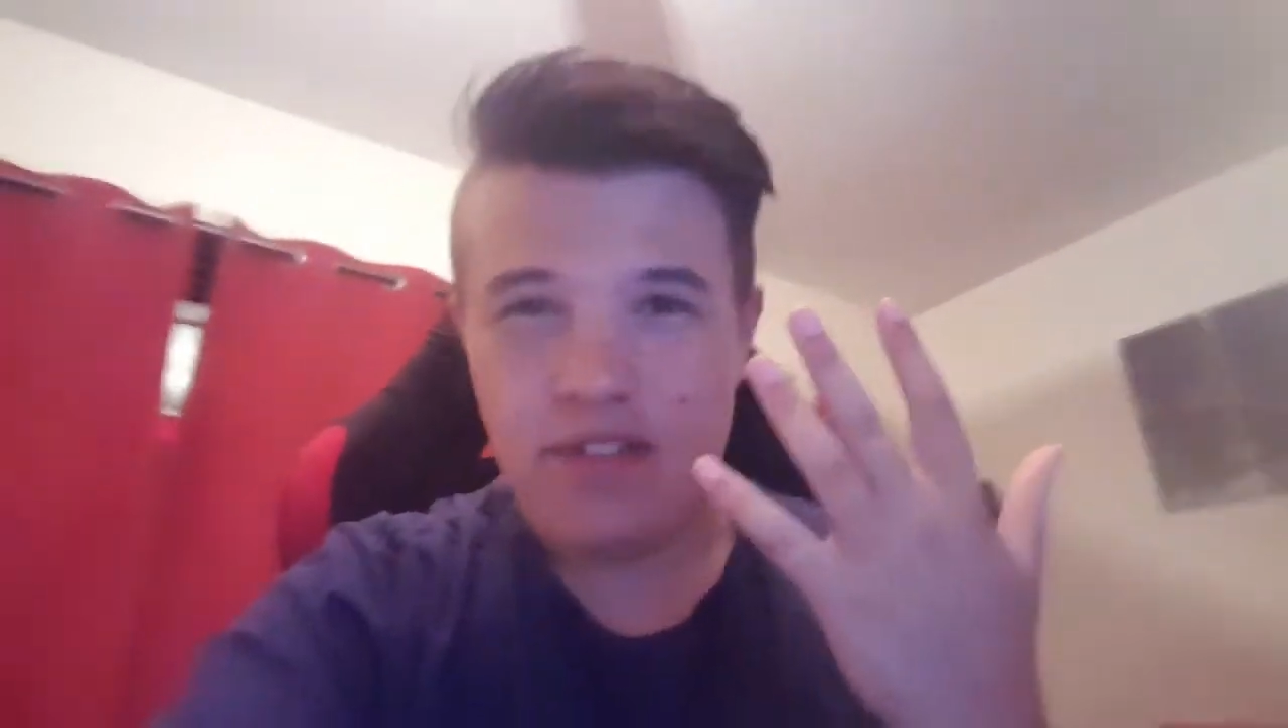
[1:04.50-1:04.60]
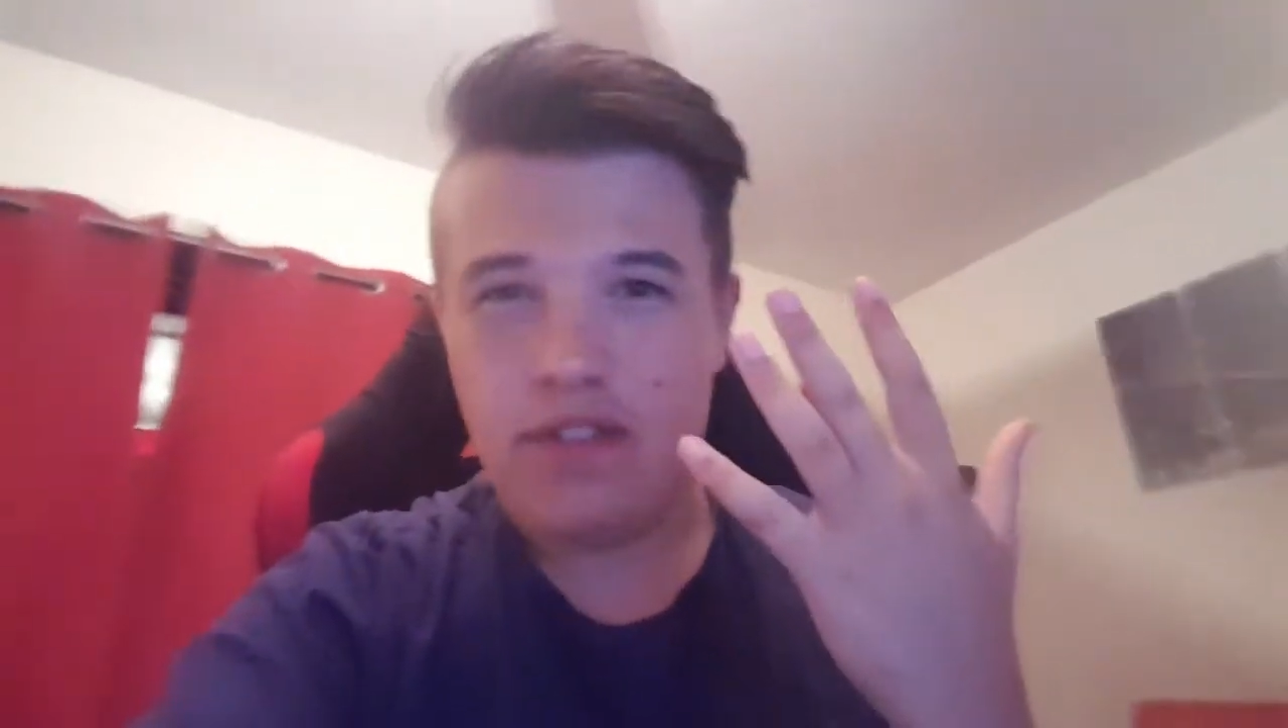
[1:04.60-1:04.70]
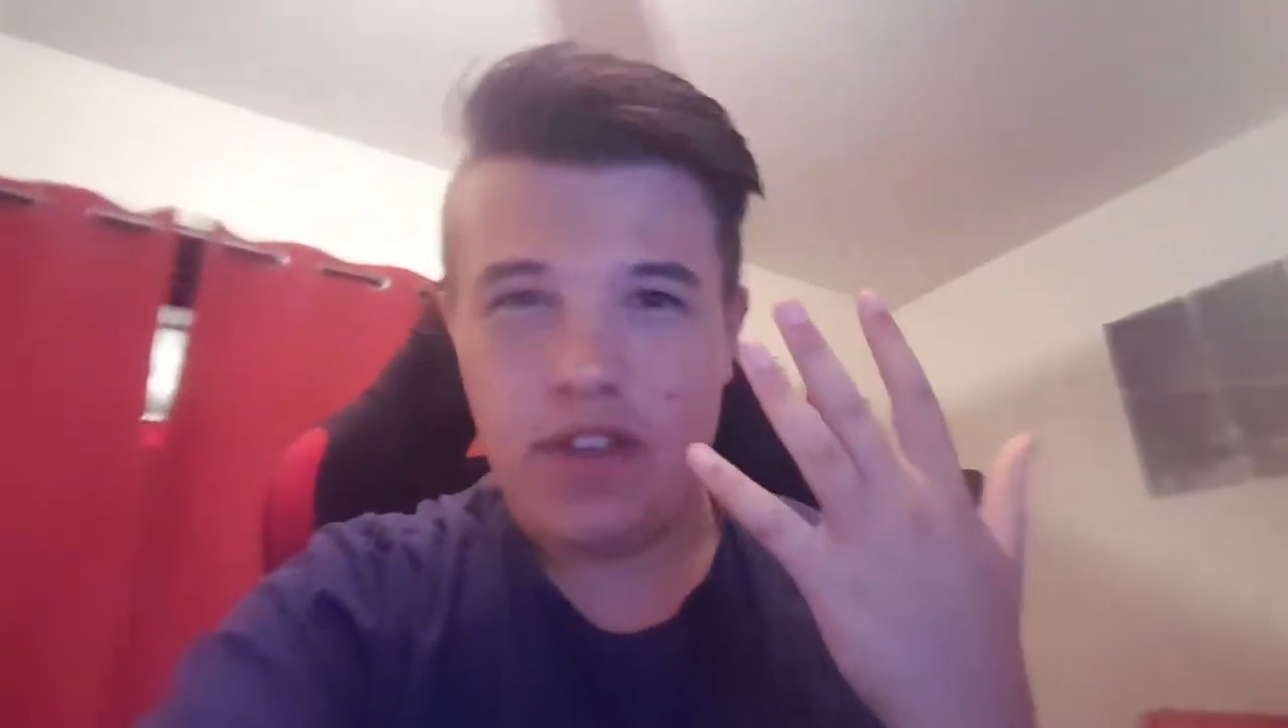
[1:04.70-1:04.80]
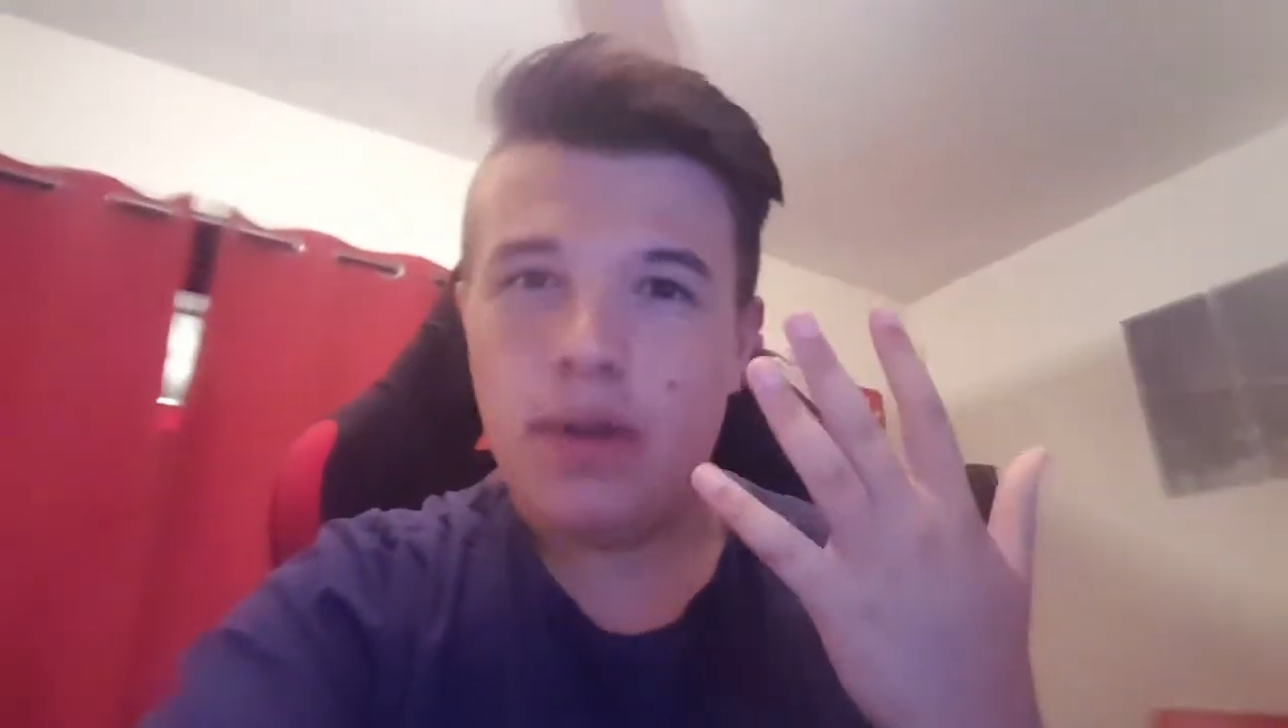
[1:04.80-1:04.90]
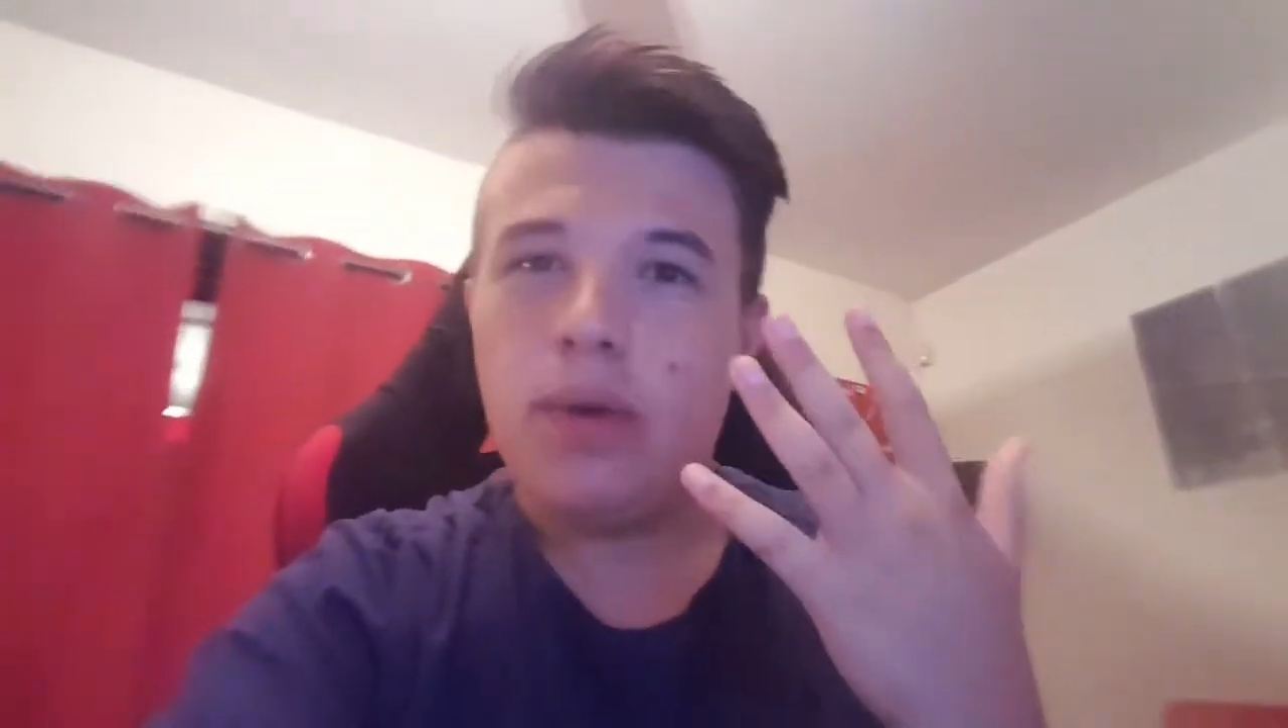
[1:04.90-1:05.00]

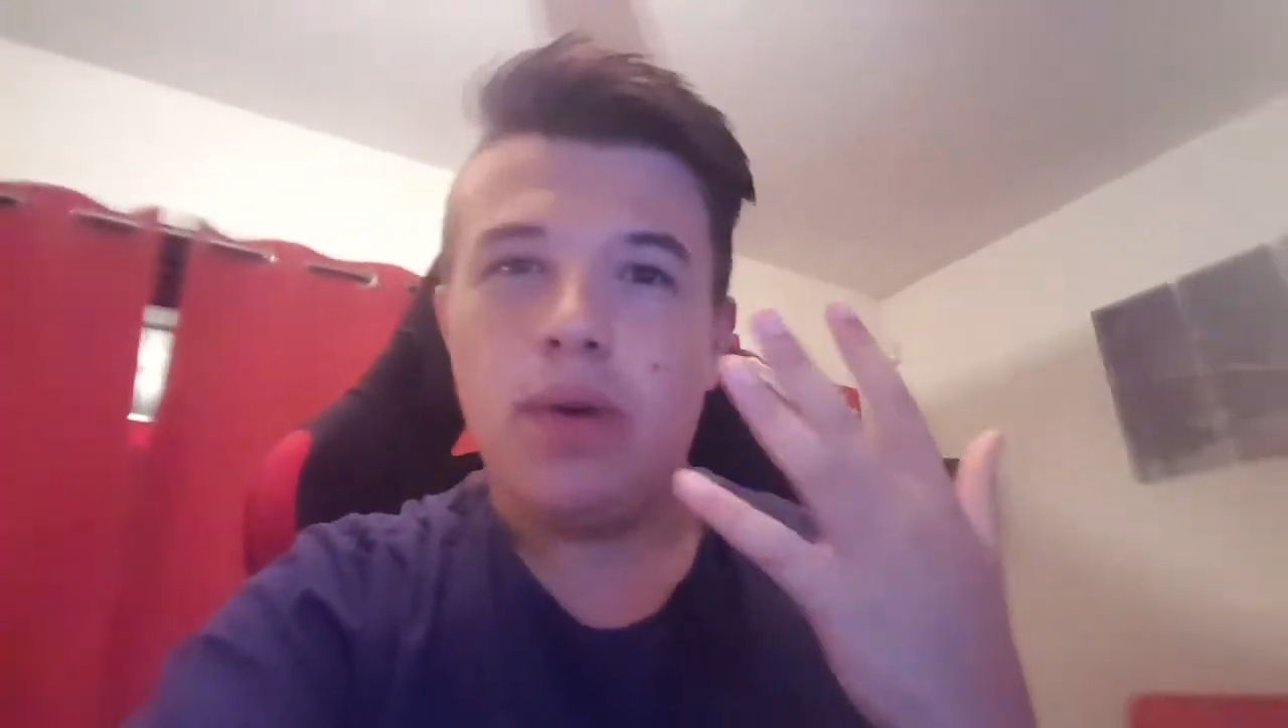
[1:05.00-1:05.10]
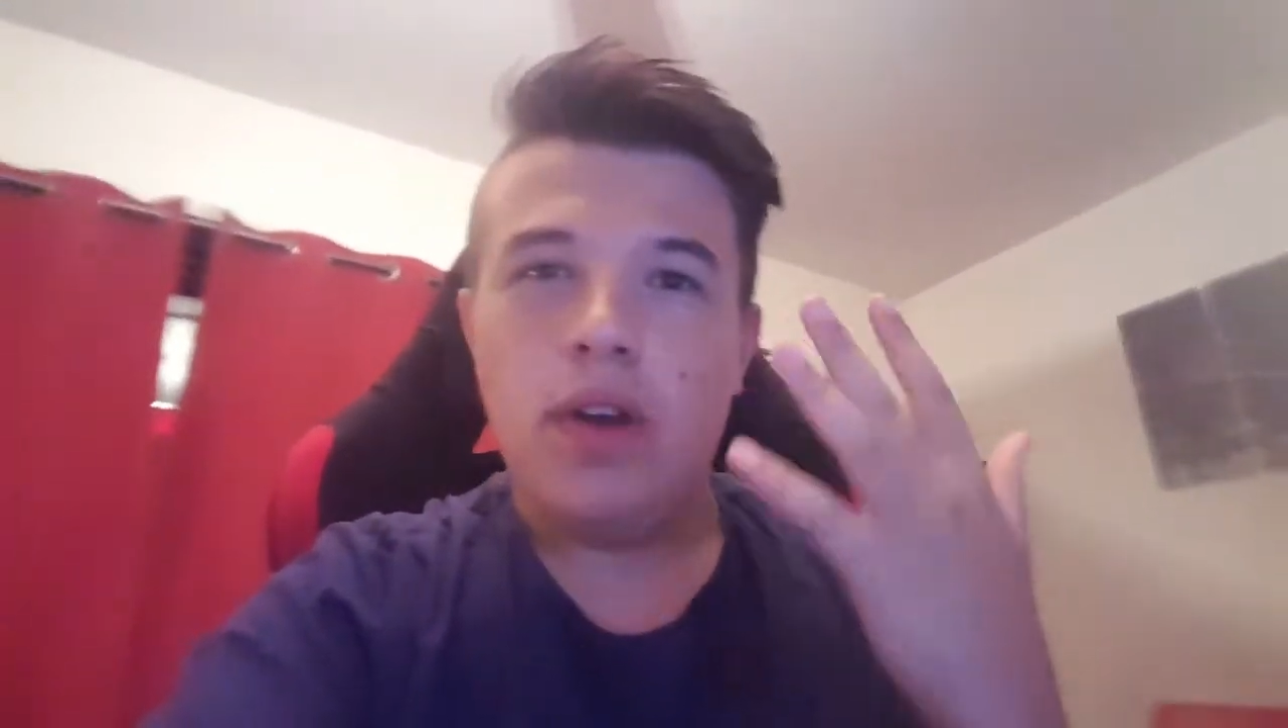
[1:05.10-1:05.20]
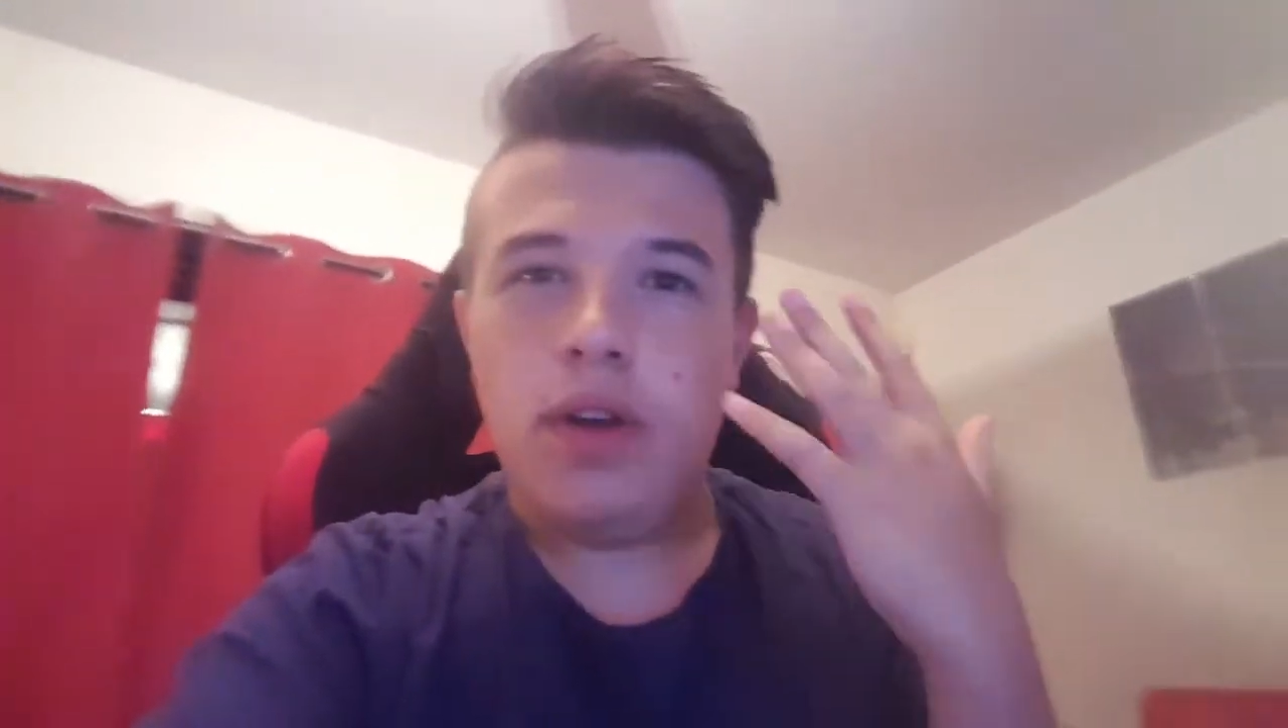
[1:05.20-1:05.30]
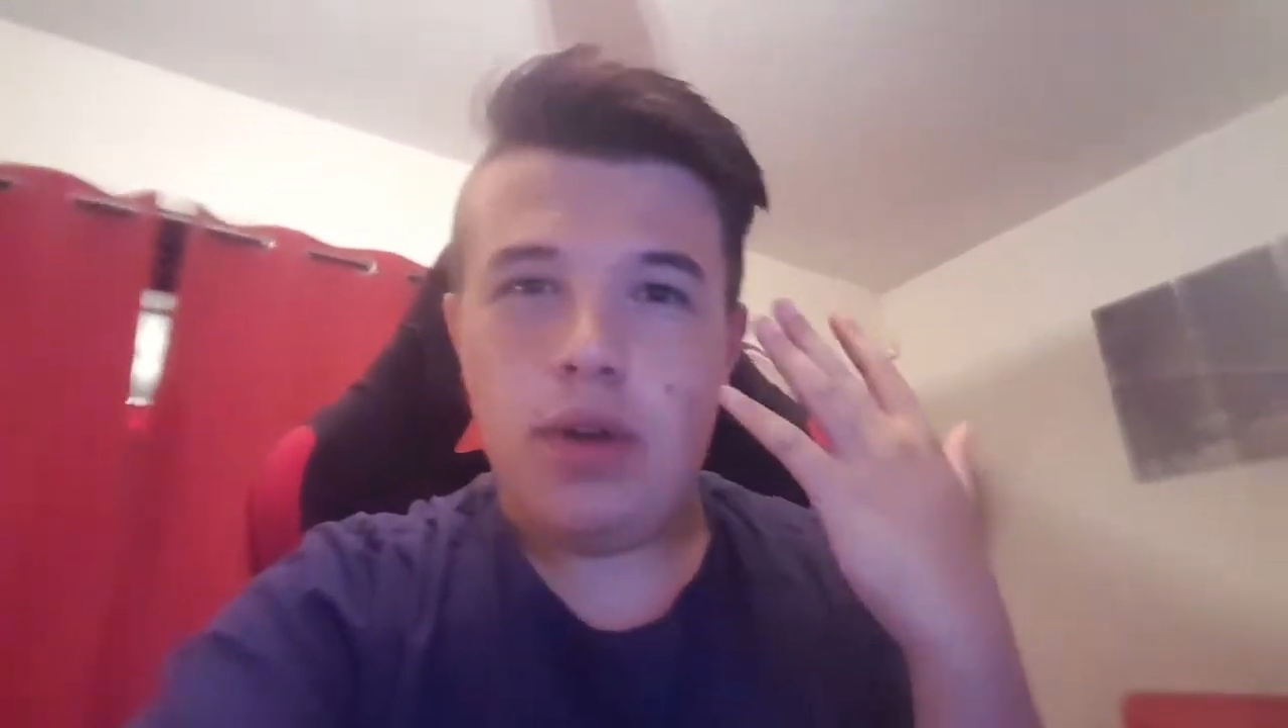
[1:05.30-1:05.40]
of you